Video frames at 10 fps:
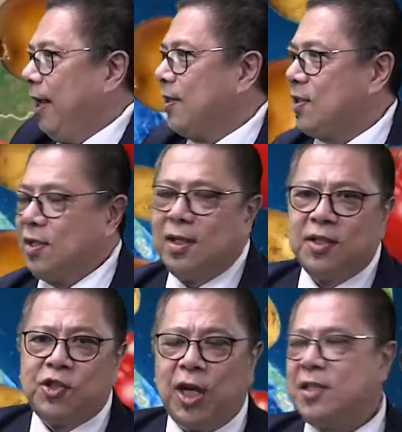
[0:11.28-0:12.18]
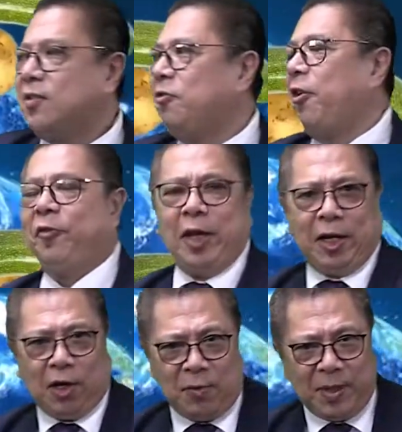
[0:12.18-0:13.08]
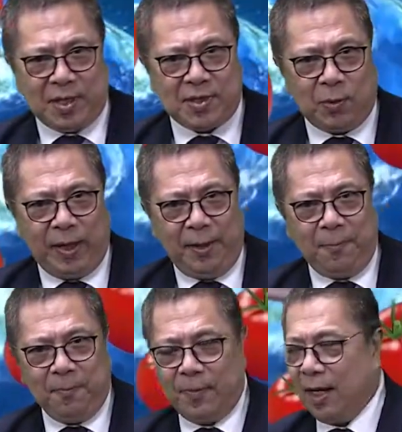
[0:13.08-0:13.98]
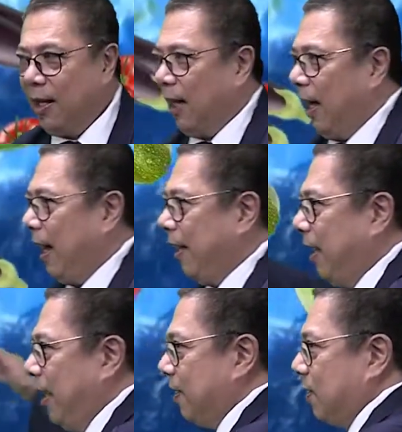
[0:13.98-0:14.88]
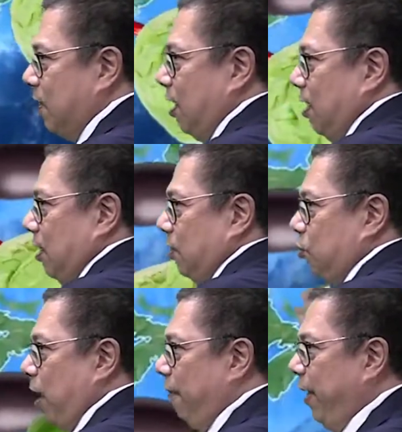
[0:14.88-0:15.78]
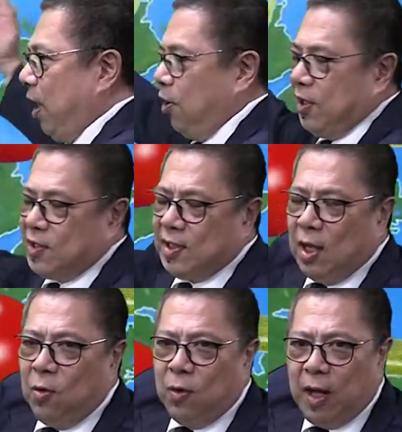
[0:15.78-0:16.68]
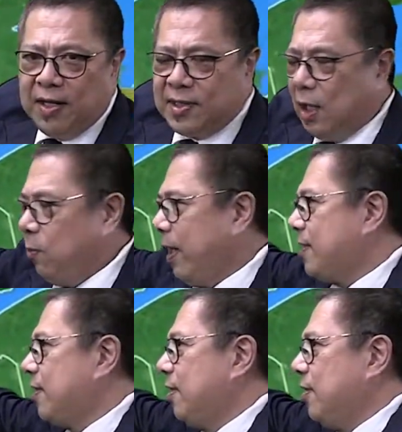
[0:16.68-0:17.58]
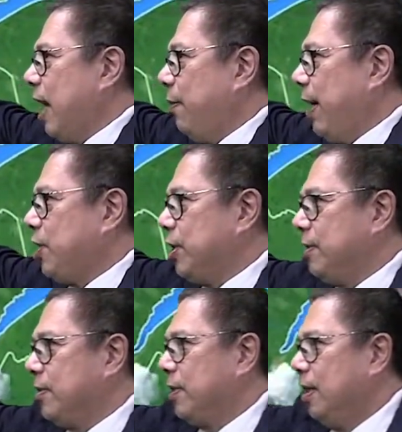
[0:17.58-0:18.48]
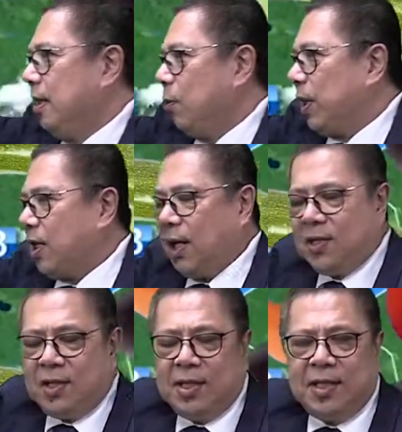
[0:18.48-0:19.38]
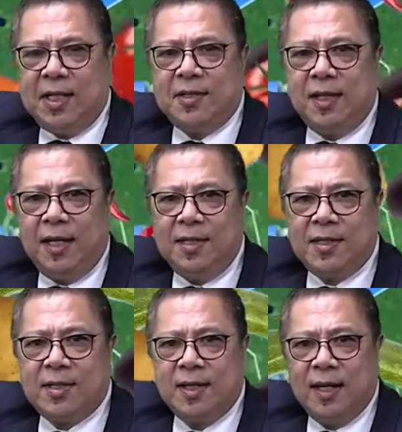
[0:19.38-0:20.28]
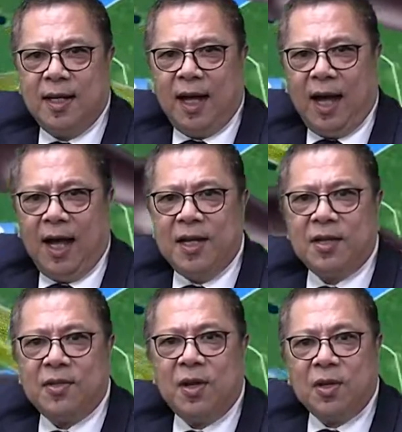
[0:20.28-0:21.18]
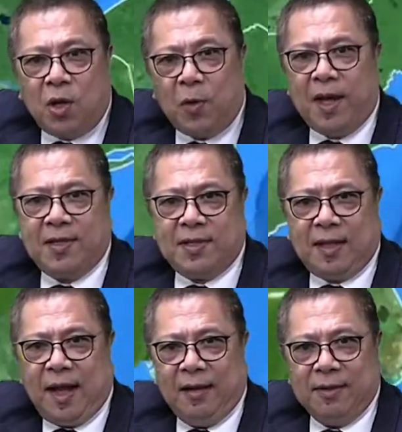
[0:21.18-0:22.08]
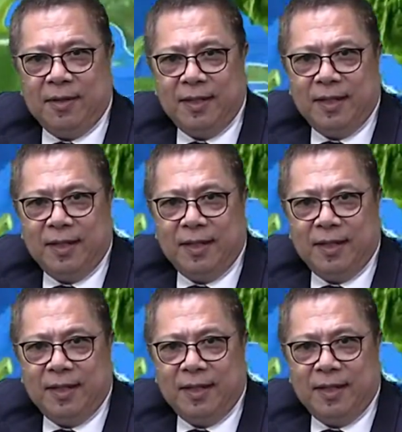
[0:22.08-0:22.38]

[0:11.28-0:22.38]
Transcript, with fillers: is just 50 kilometers away and is traveling on the south and southwest direction with gusty seasonings and cooking style